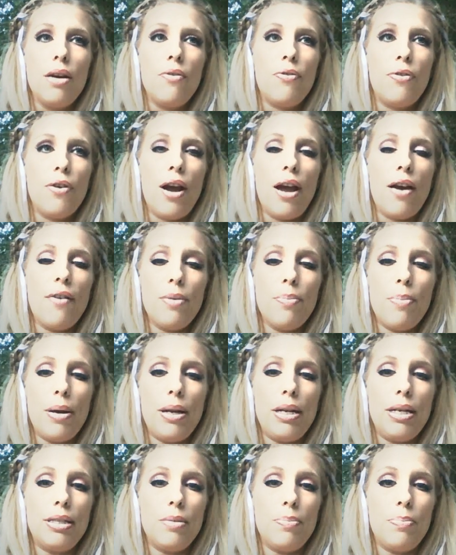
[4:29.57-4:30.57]
for
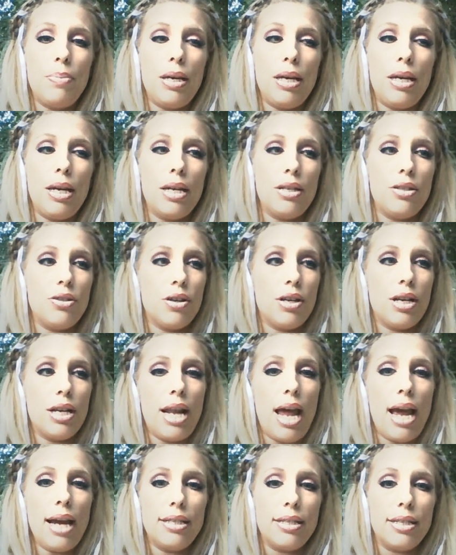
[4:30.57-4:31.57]
everybody to be
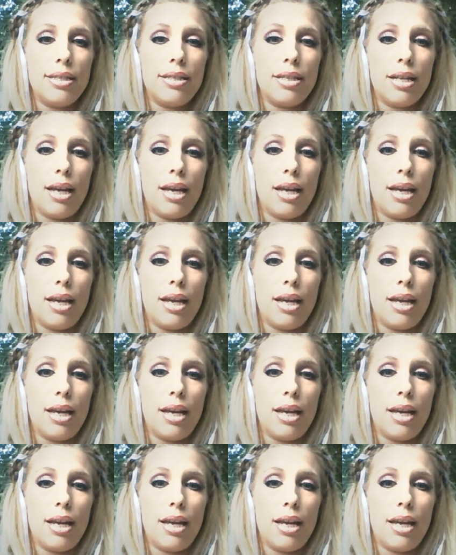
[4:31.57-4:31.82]
interconnected